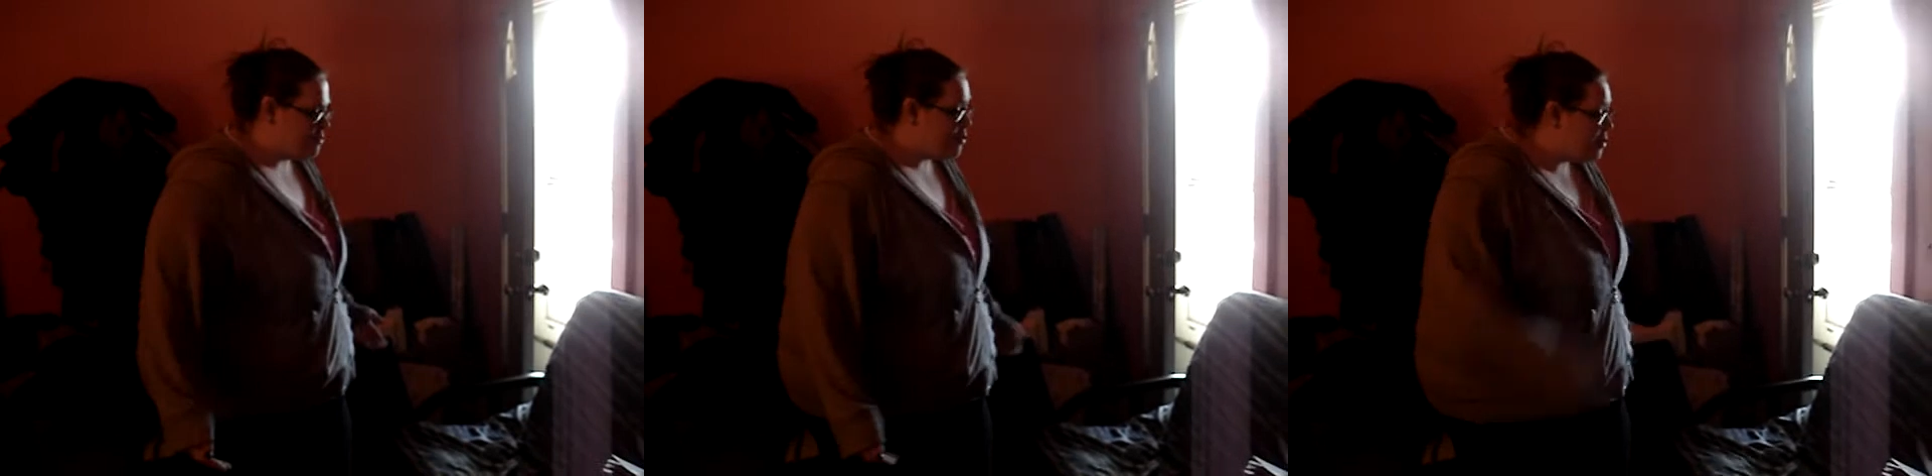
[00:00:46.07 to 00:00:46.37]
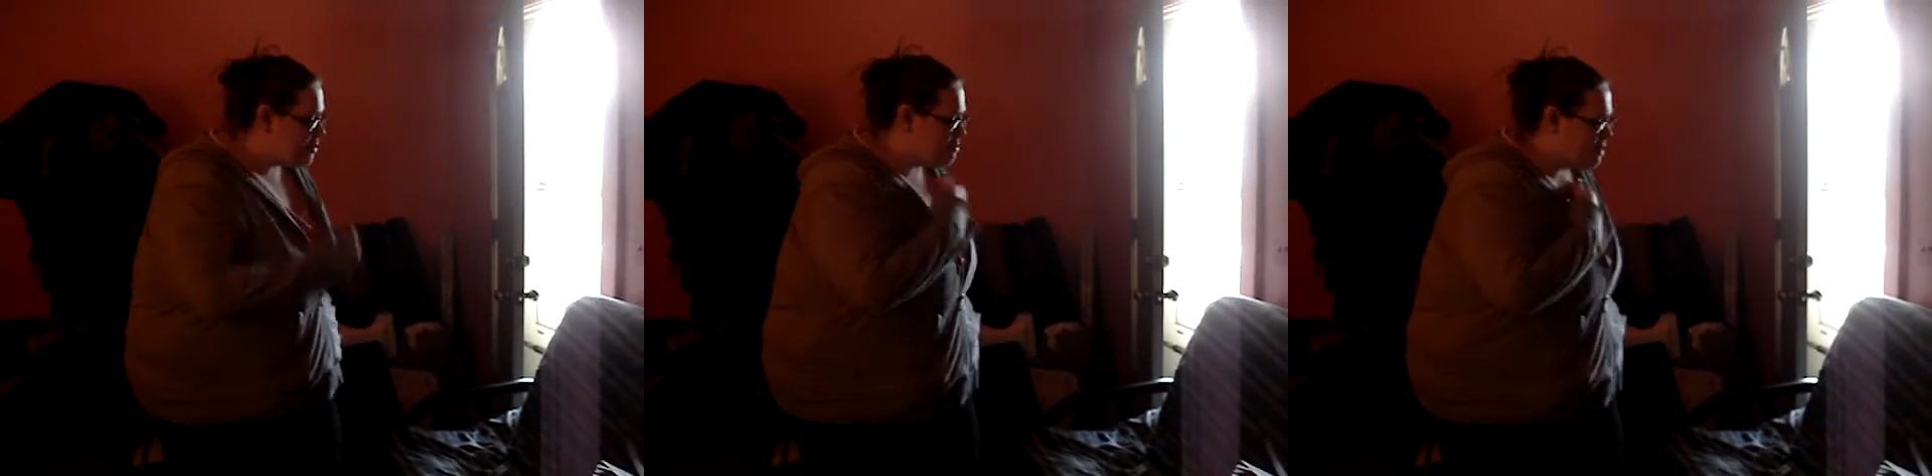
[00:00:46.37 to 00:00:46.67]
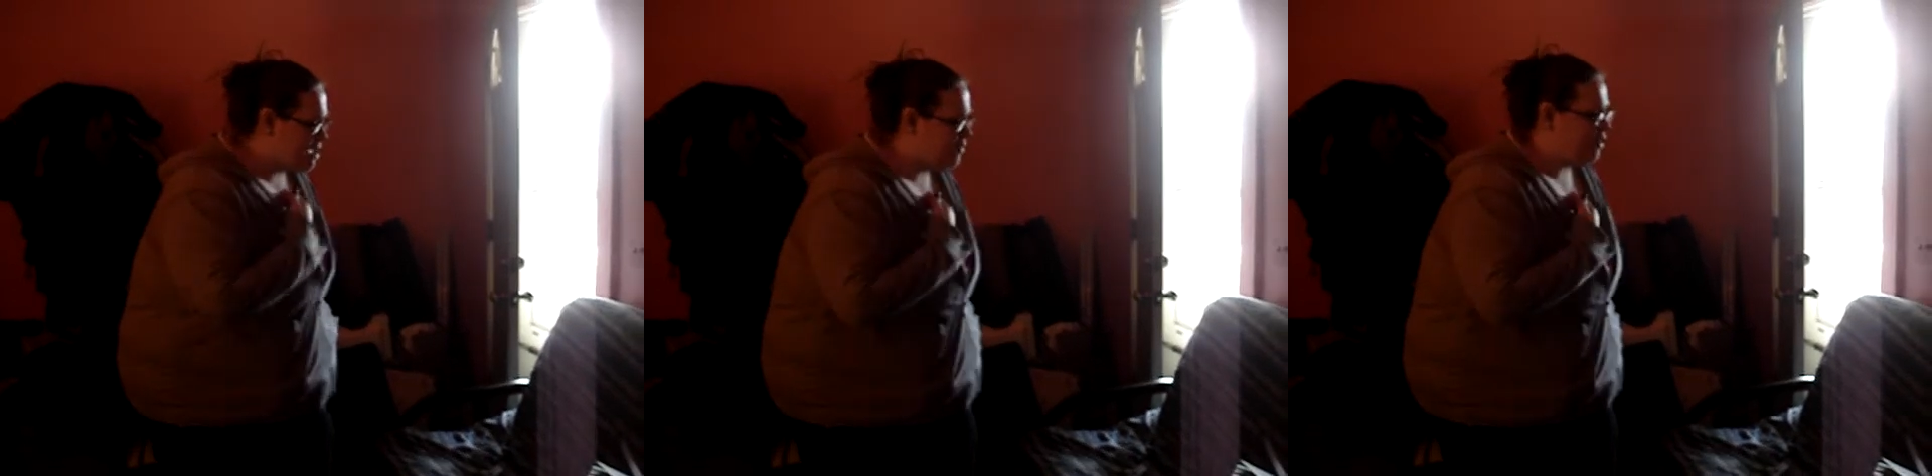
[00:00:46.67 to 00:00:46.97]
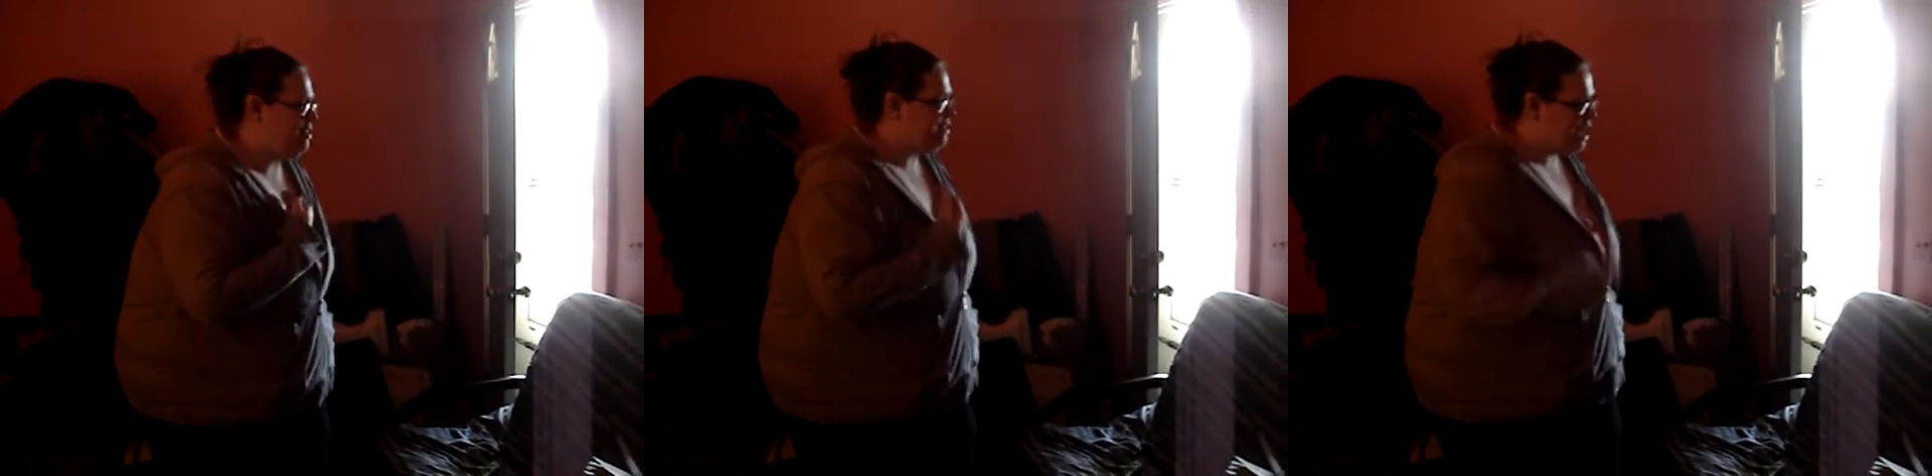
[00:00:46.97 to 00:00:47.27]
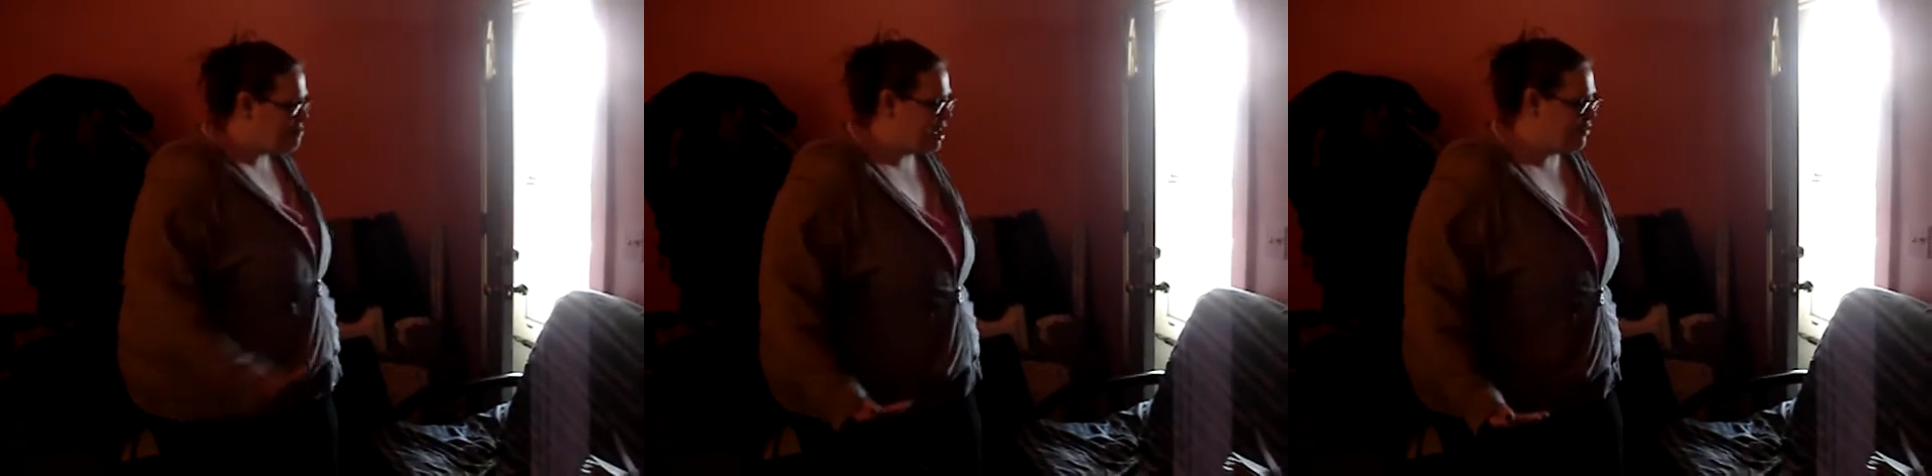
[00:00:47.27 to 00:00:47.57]
It would have been my fault.
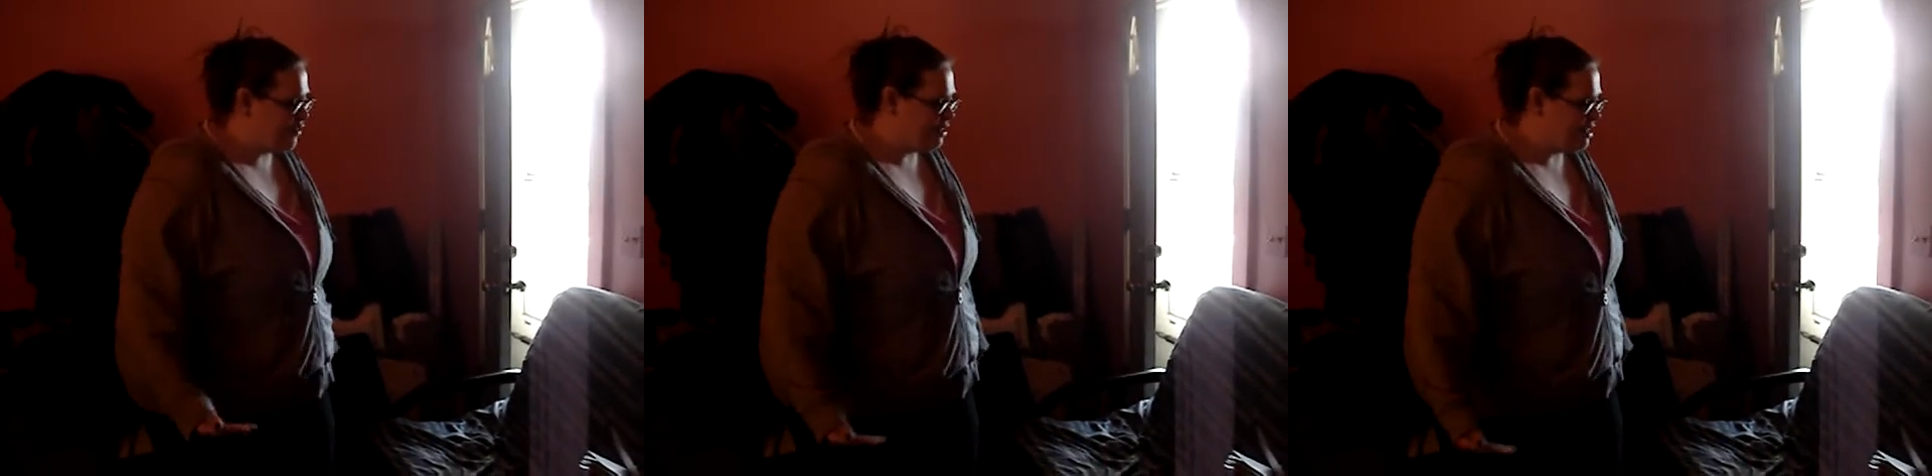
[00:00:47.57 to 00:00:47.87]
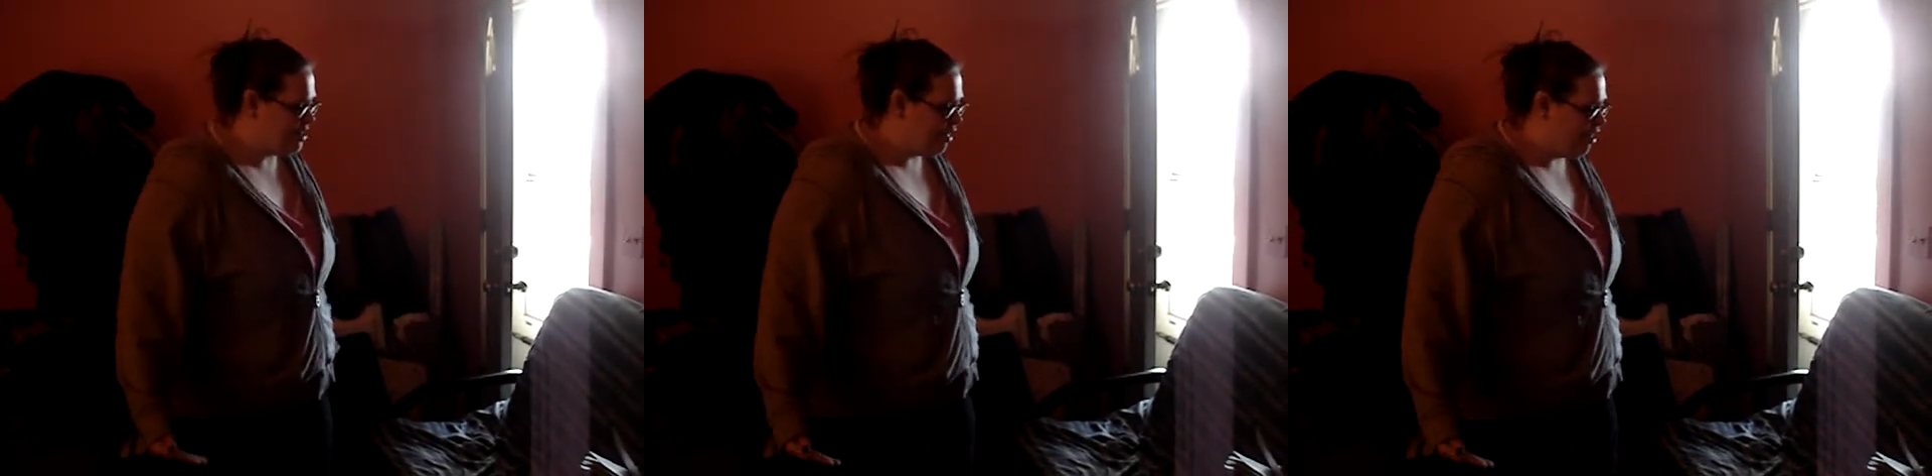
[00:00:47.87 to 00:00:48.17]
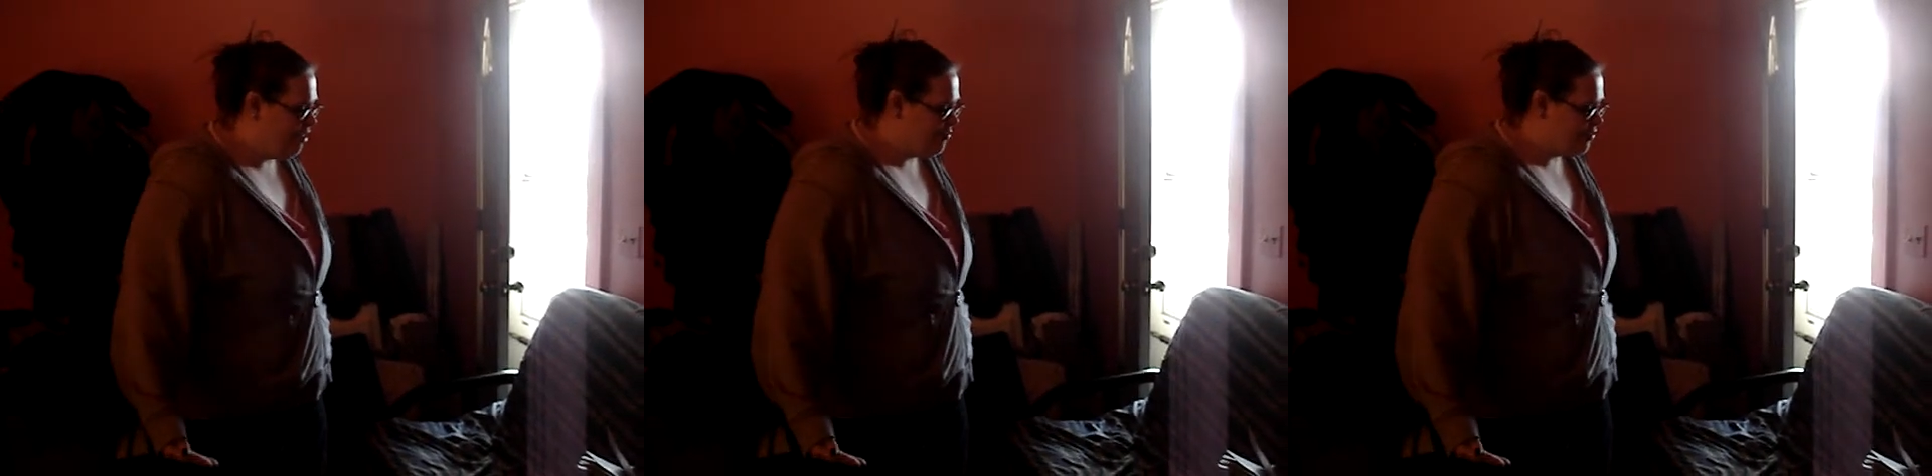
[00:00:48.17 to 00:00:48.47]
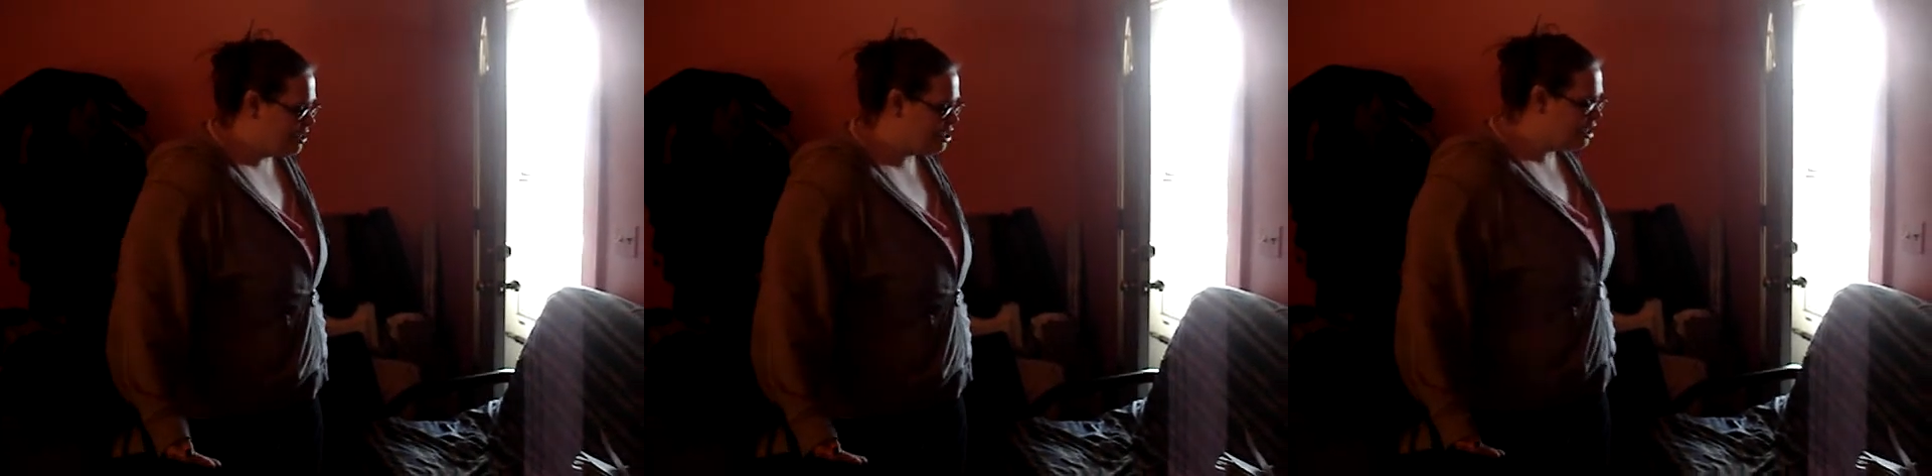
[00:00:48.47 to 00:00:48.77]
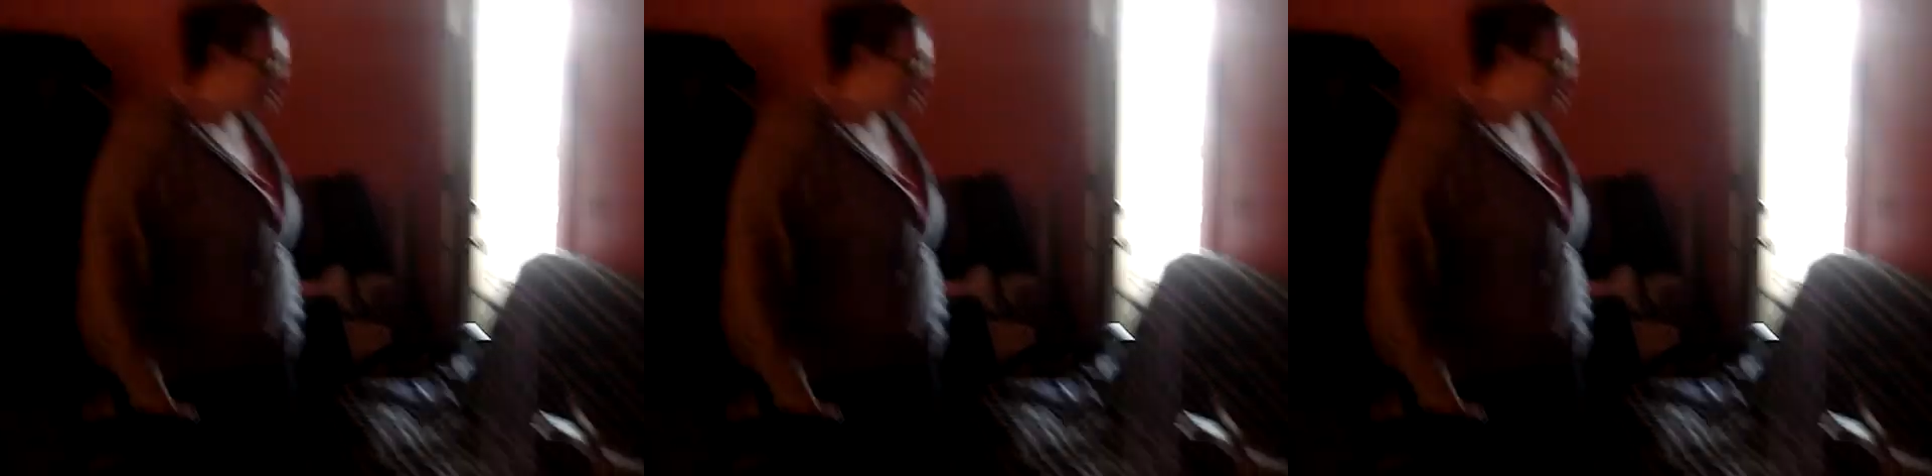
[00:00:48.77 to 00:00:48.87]
Not my fault at all. She